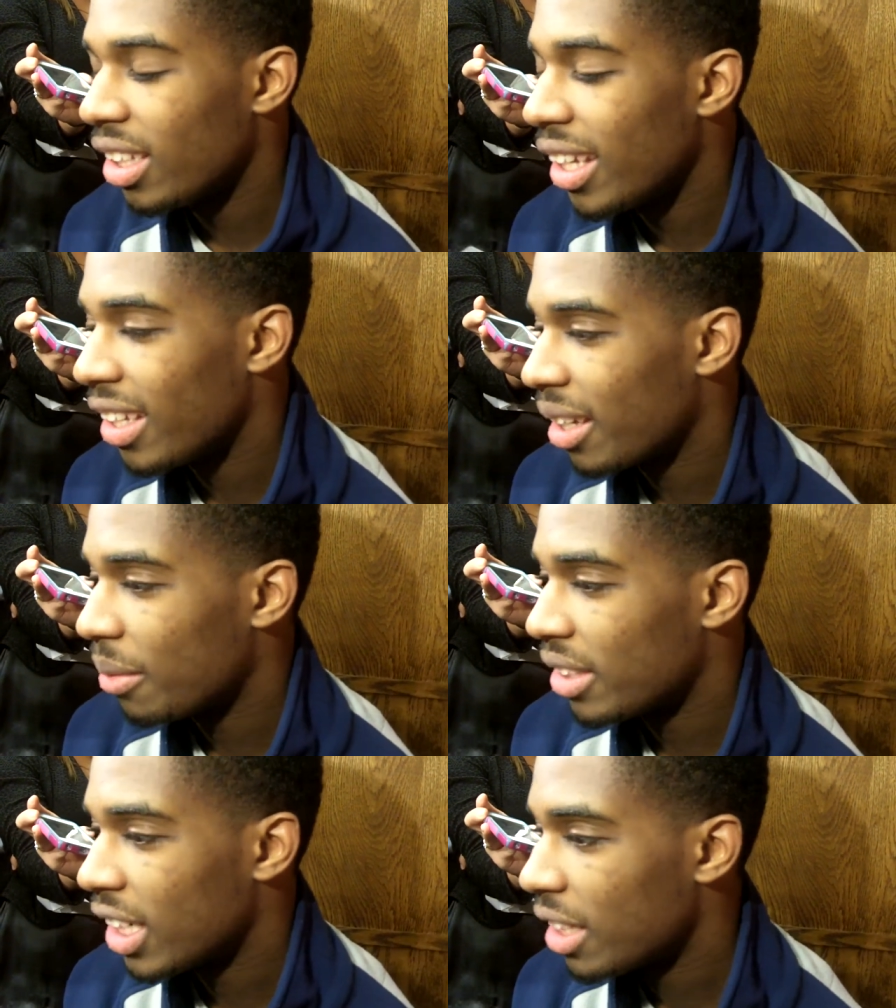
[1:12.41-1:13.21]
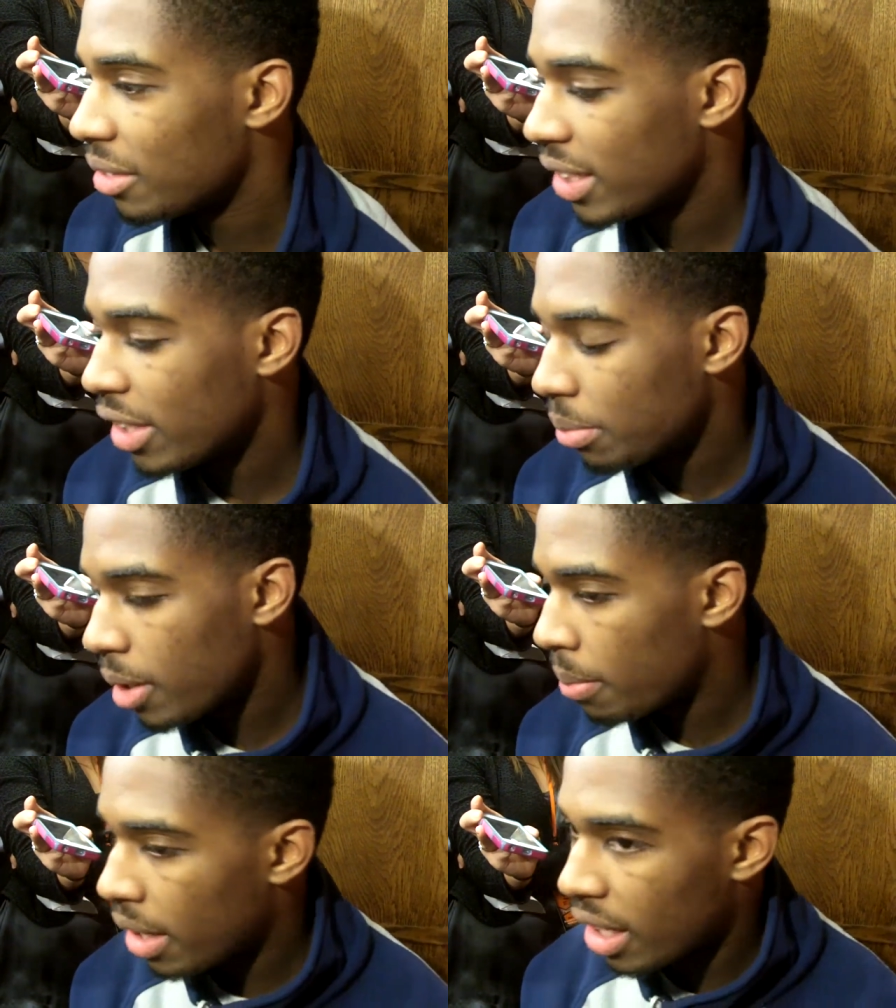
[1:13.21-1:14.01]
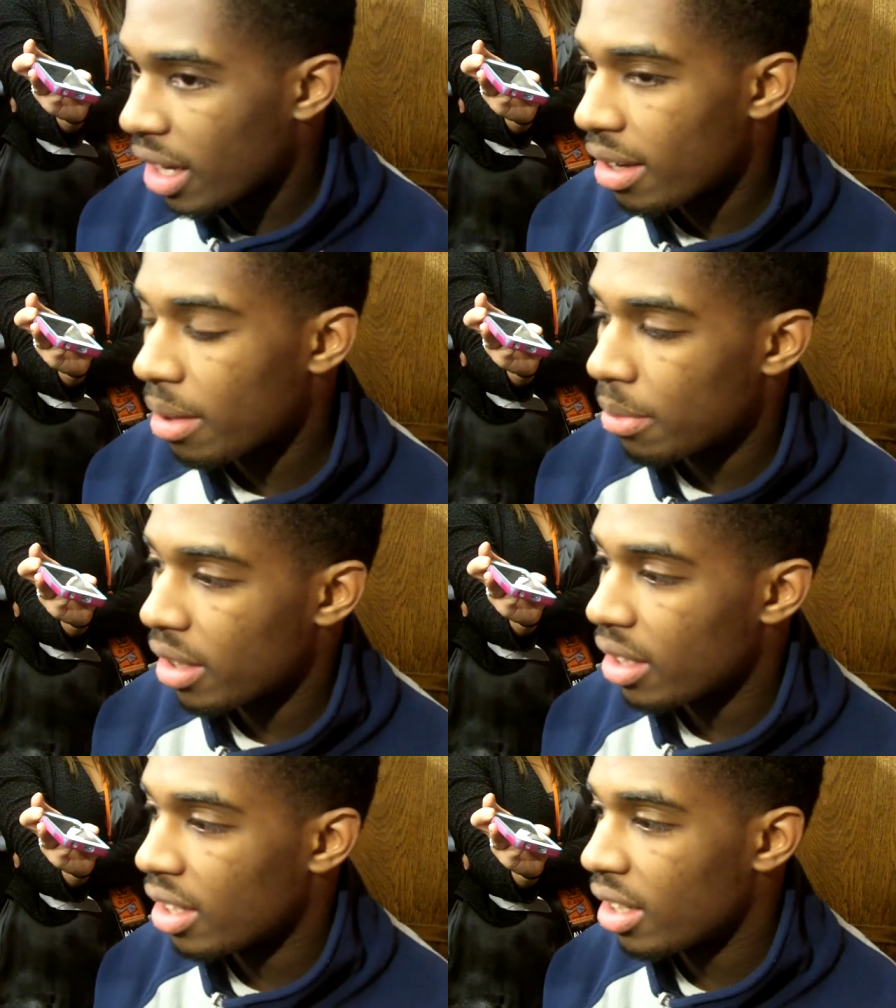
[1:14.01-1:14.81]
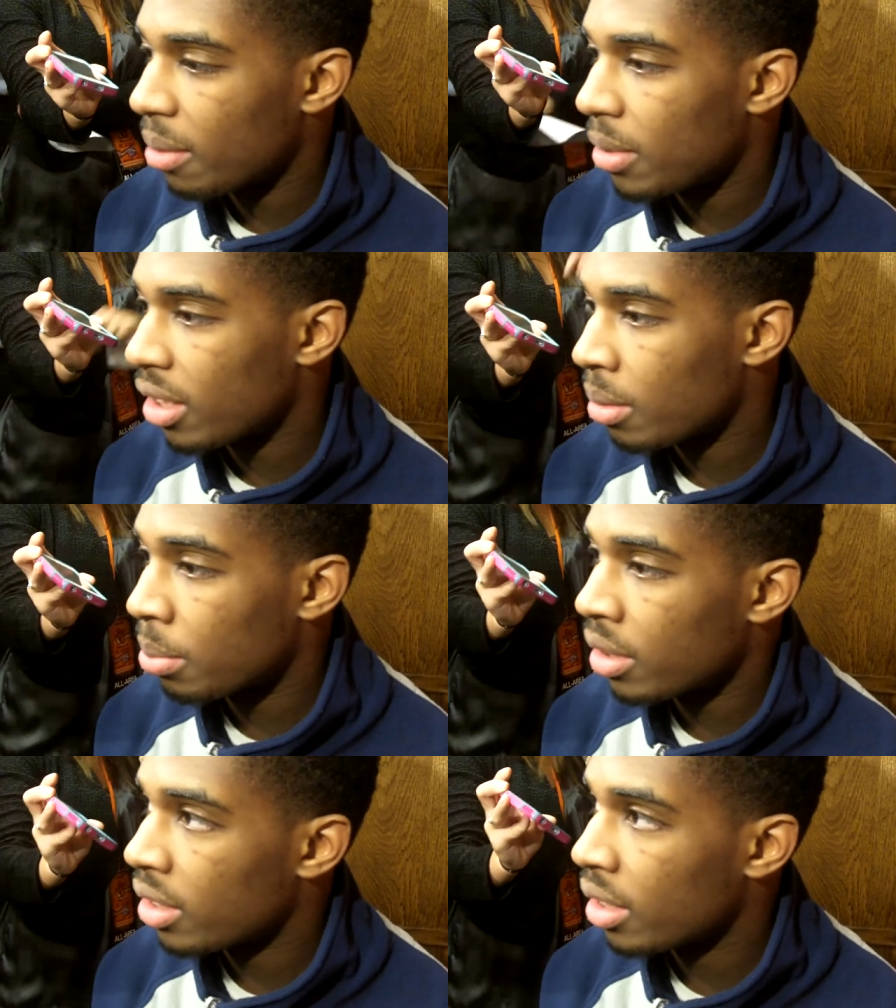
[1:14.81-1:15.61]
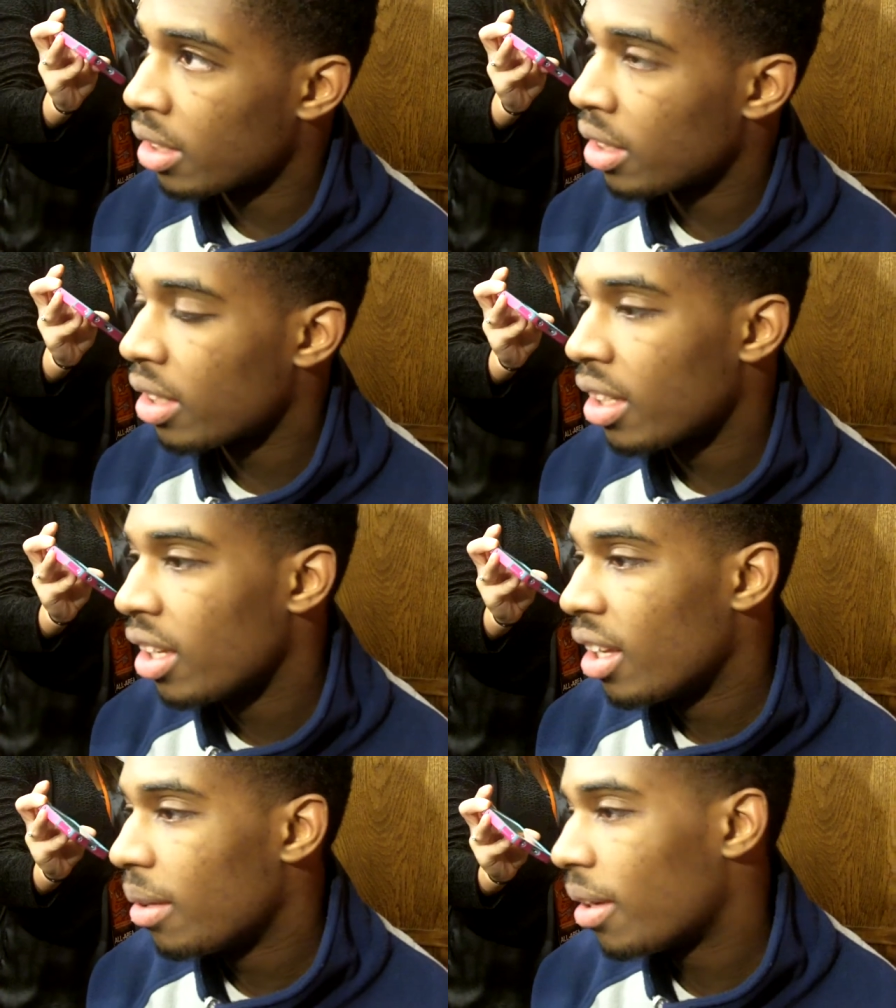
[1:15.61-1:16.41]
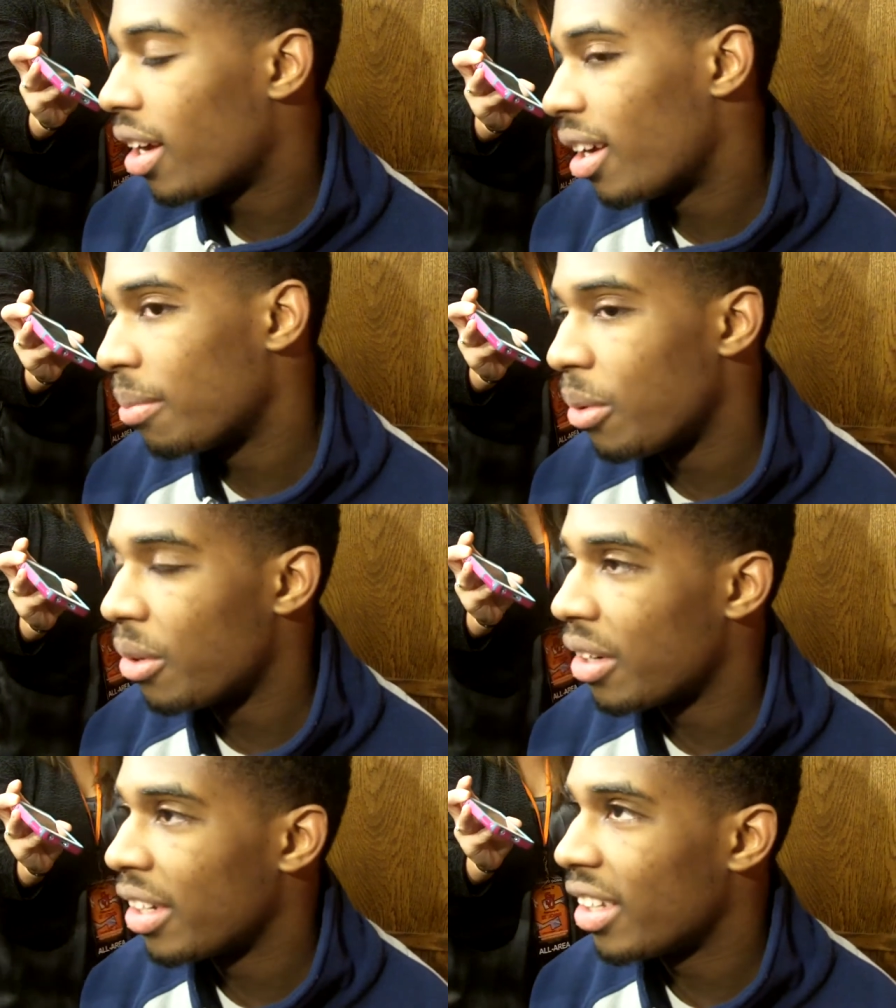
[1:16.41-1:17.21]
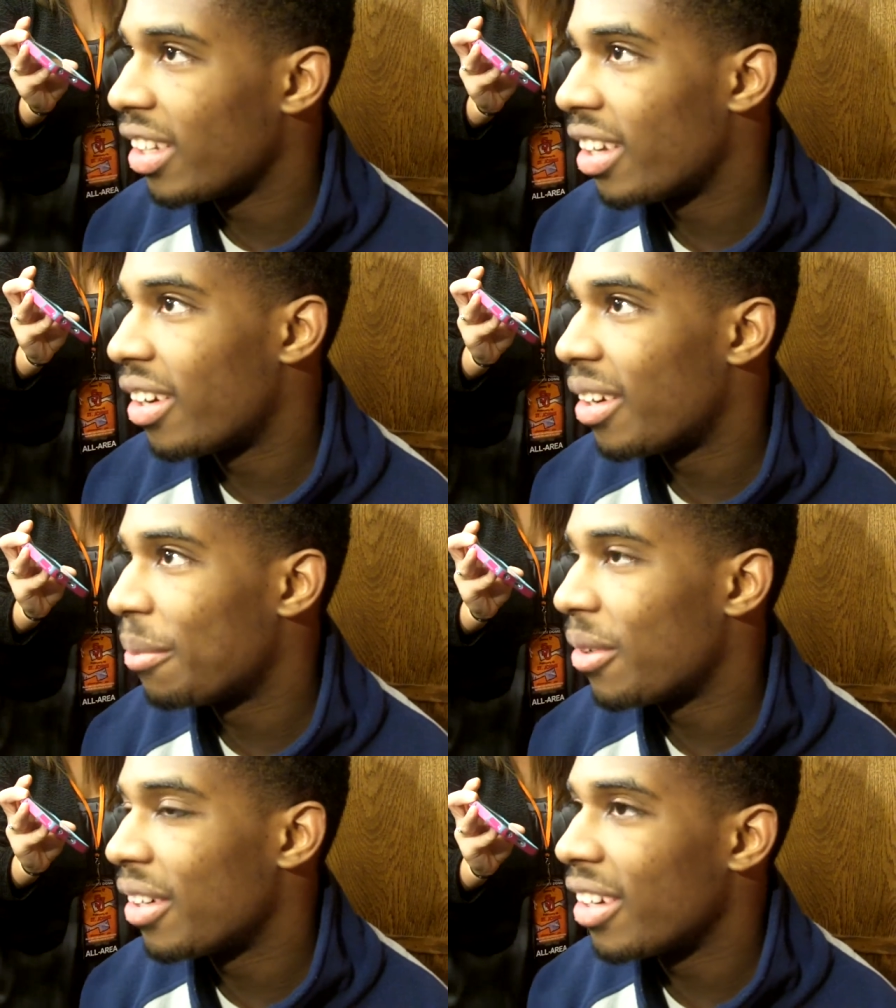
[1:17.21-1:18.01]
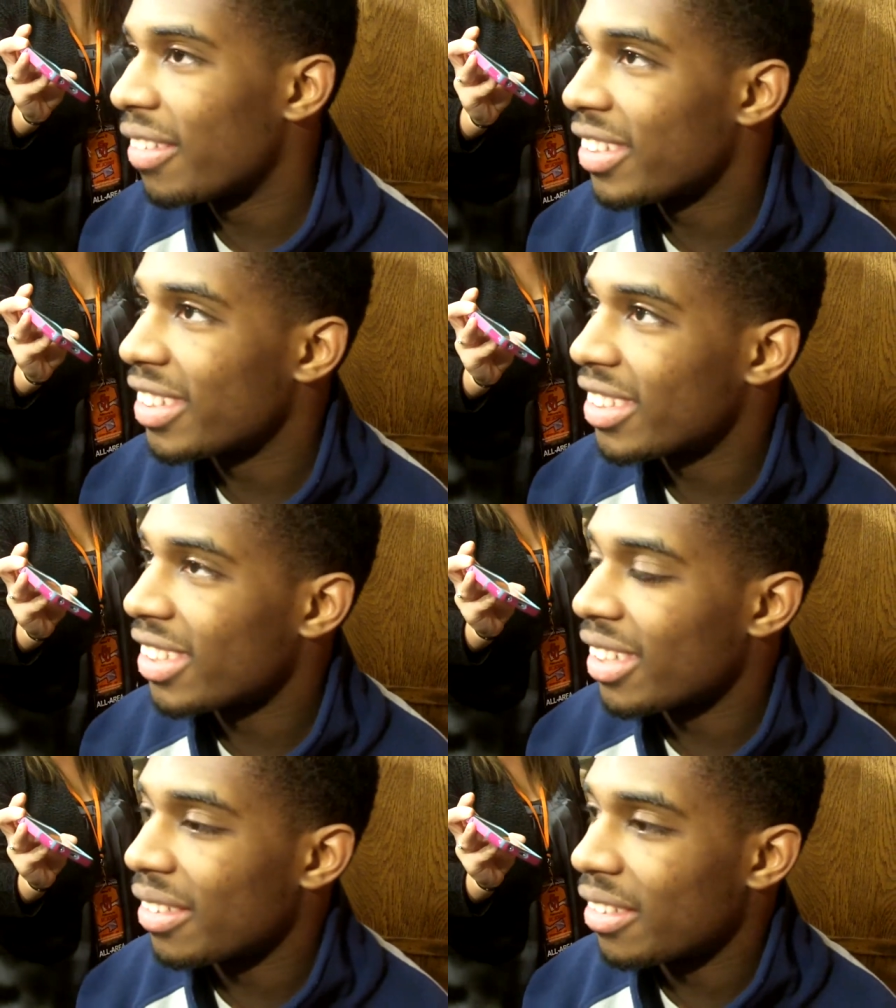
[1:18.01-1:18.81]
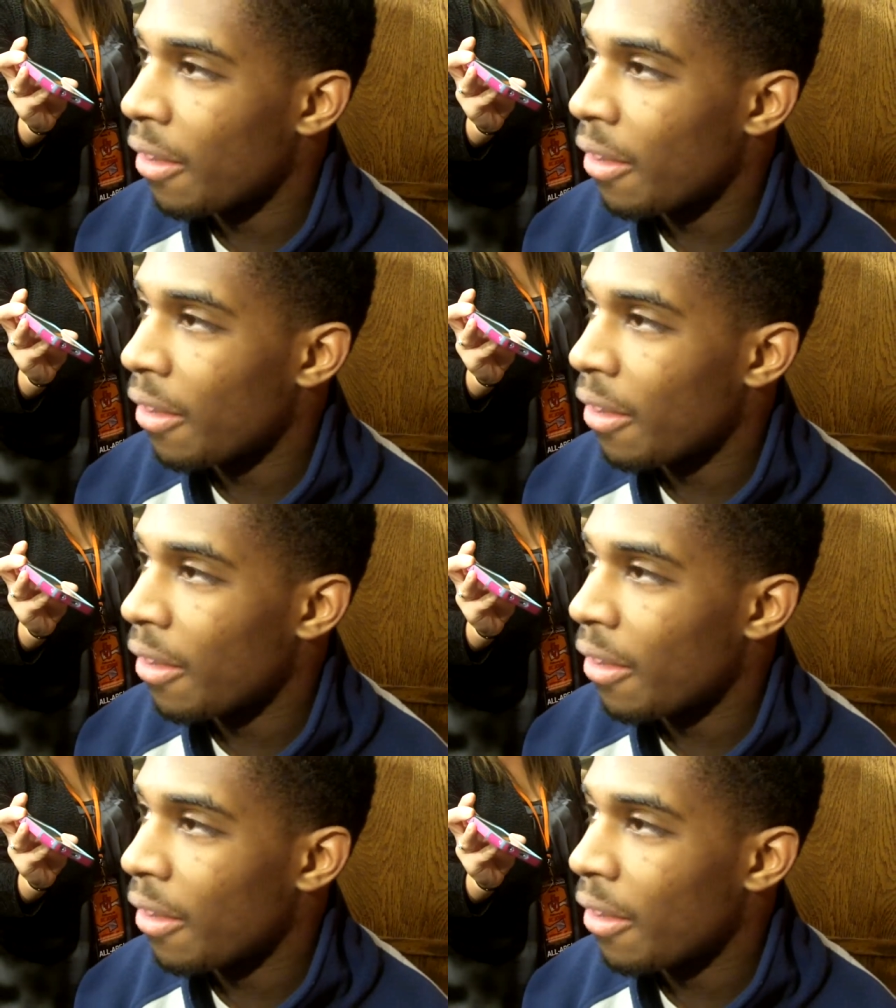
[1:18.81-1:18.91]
Yeah, with James being back, I'm going to get a breather, more hit, more and often and stuff.